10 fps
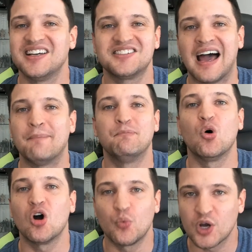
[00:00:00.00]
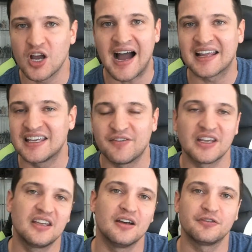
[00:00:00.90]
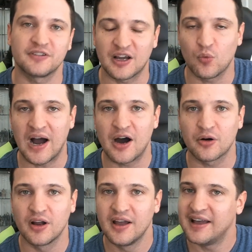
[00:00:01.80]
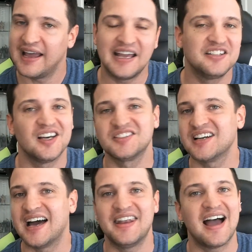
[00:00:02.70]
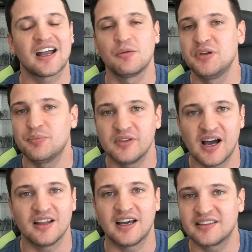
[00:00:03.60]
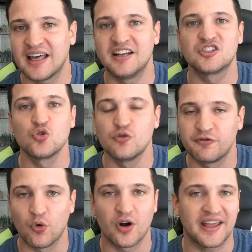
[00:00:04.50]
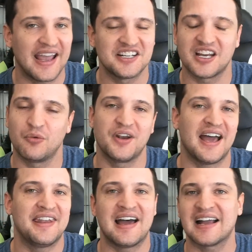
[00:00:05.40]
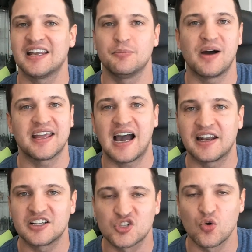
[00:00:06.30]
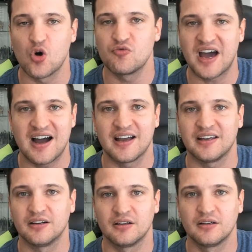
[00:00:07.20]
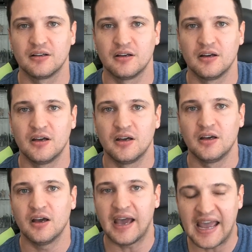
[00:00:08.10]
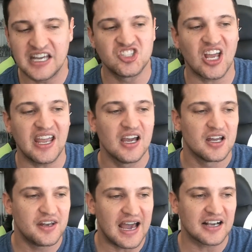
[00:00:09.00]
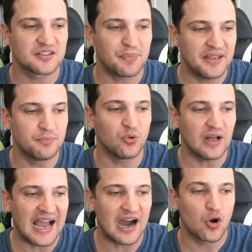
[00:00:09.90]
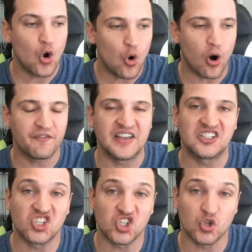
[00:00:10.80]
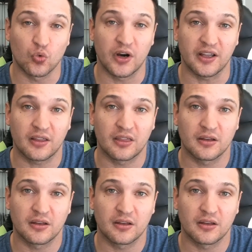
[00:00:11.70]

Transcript: not born with God-given gift like Wilder. AJ's not knocking people out like that at 240. AJ would not knock anybody out at 209. AJ knocks people out off his strength.